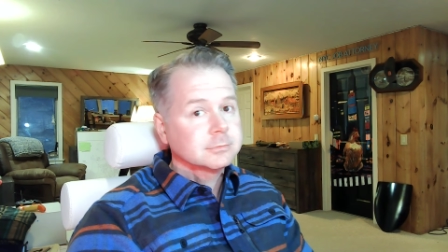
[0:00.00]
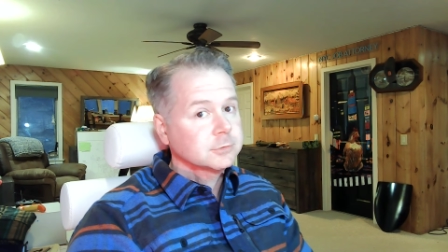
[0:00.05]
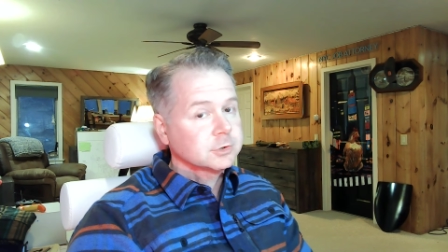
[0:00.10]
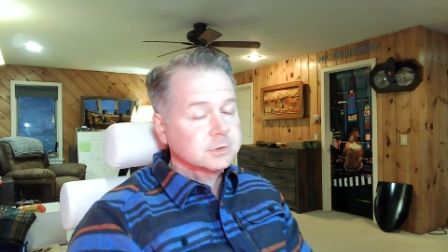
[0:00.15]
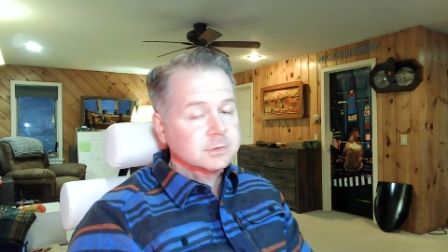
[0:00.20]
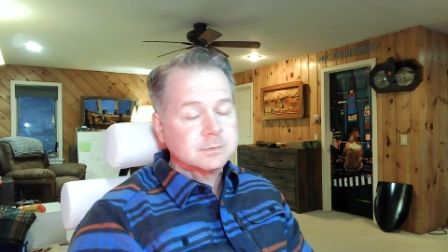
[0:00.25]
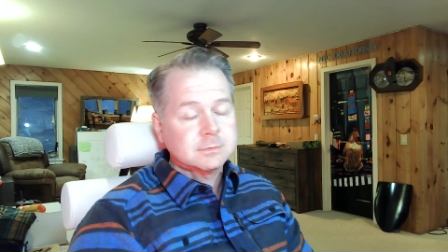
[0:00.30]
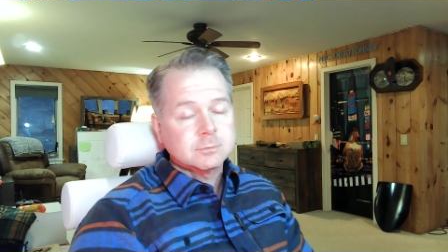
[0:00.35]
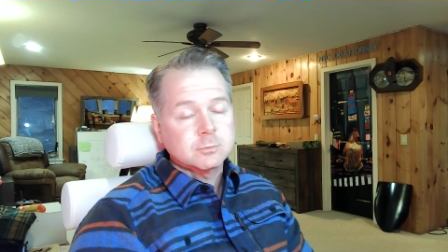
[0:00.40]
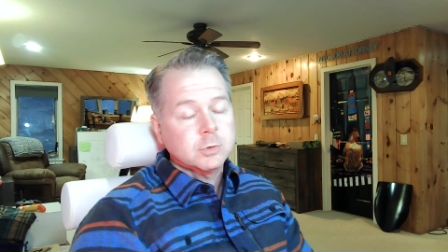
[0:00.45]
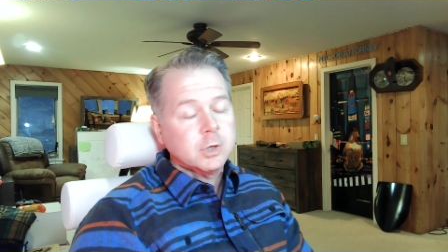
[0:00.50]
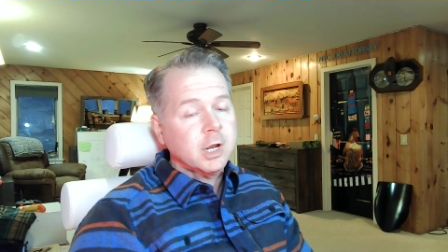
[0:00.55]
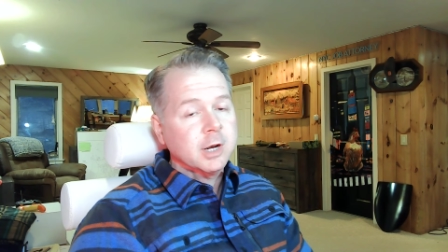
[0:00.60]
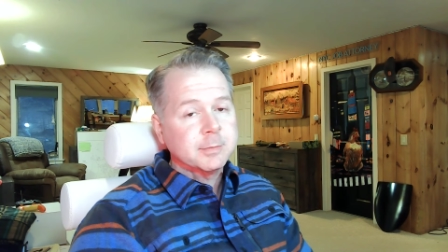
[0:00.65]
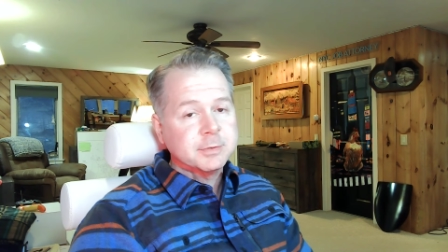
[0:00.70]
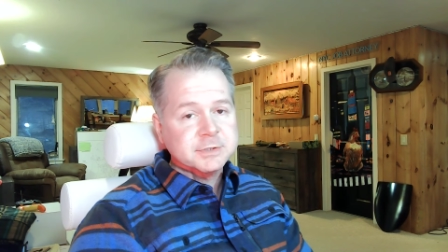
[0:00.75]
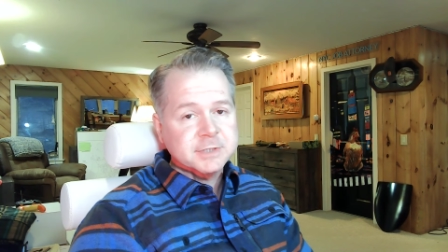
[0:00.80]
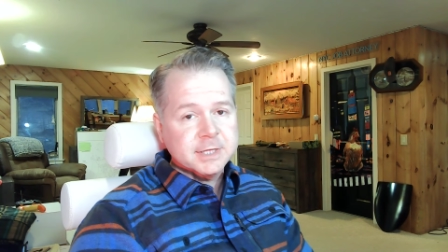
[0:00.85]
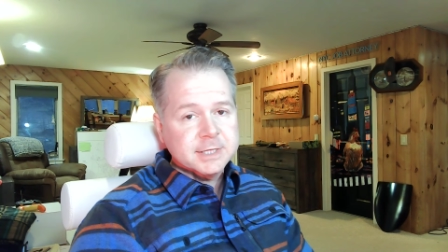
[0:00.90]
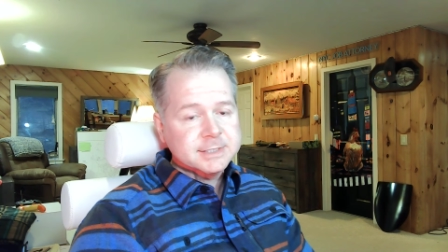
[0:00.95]
Just
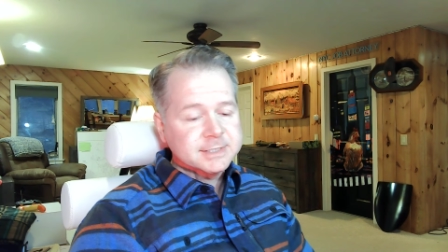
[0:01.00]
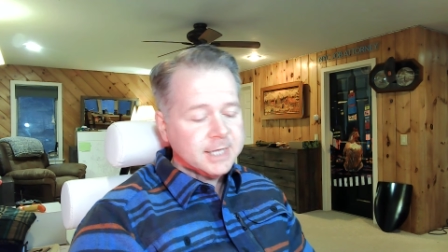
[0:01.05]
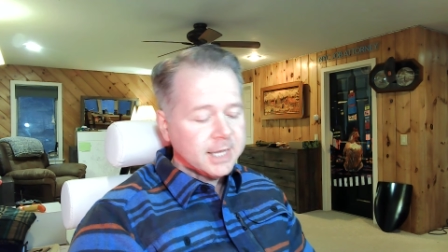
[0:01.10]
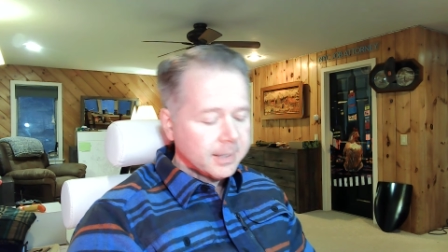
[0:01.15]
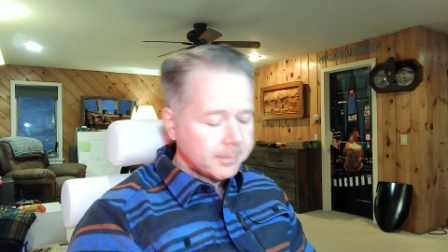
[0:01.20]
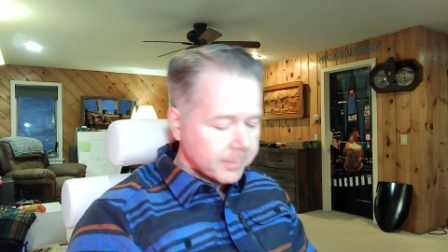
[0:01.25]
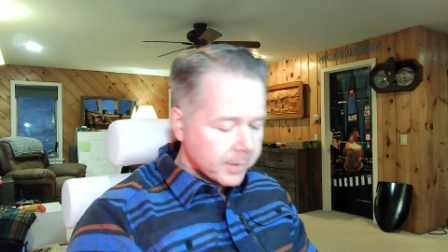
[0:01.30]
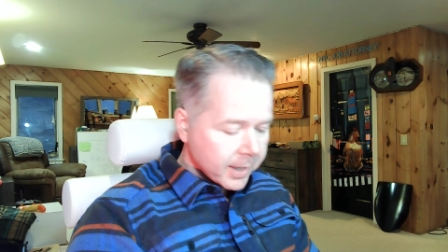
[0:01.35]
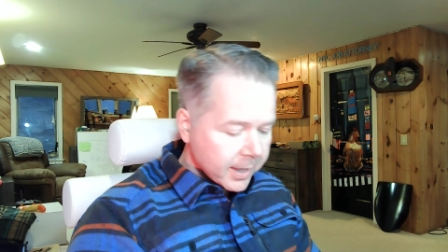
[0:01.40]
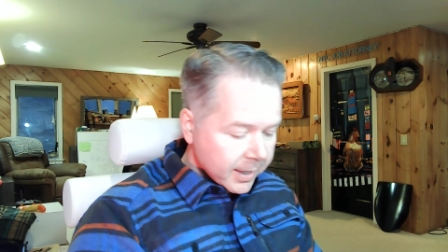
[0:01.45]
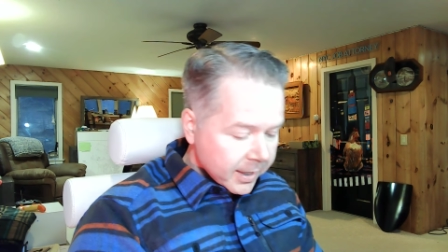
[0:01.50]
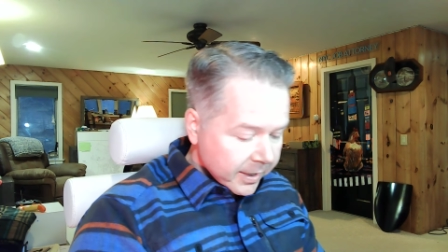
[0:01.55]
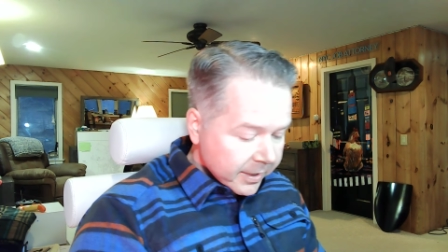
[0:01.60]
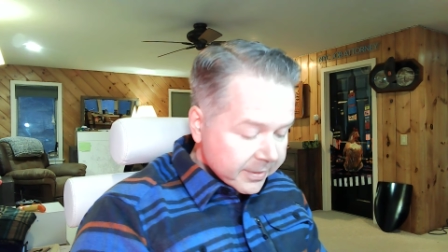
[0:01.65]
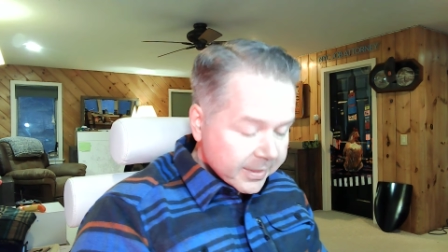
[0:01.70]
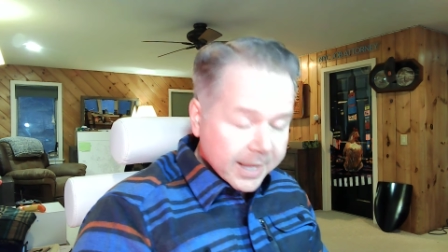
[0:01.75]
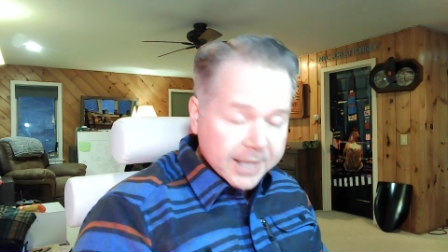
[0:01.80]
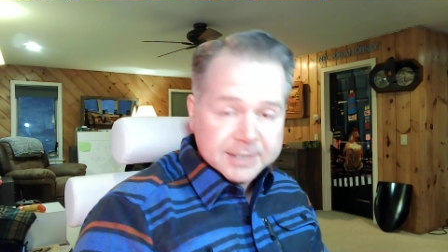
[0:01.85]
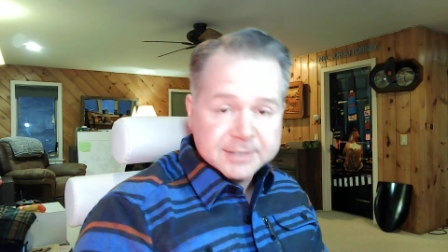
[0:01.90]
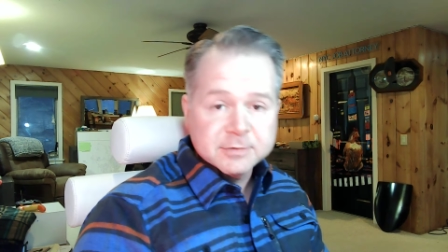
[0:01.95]
100% of the time.
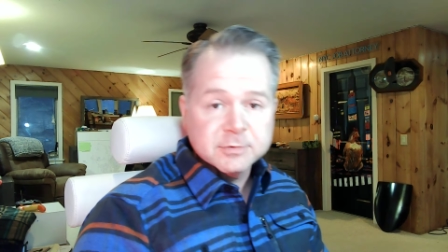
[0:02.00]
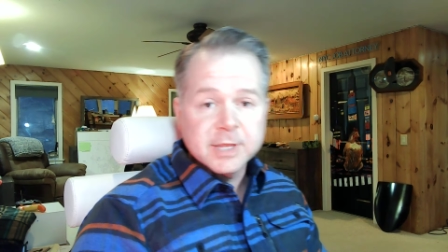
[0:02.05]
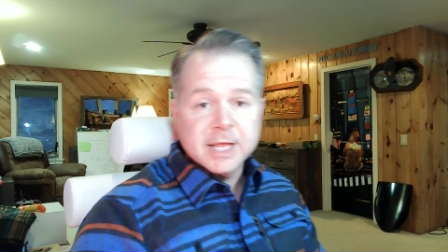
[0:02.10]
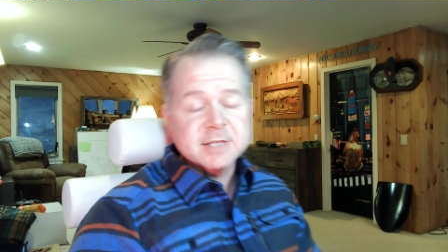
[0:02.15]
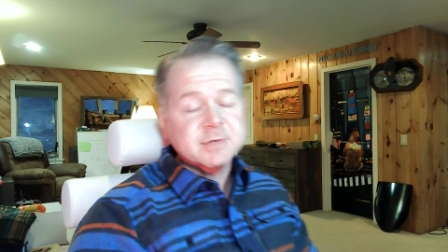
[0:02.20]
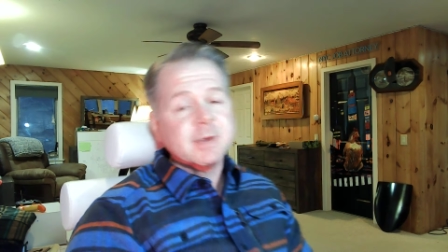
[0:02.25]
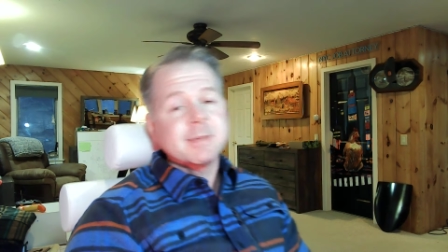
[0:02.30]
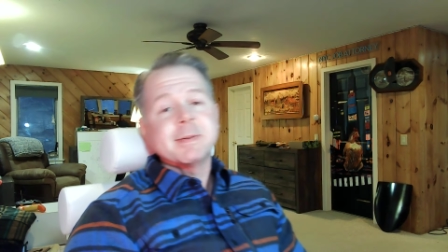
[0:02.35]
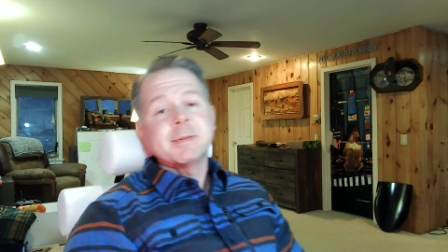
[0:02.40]
That's why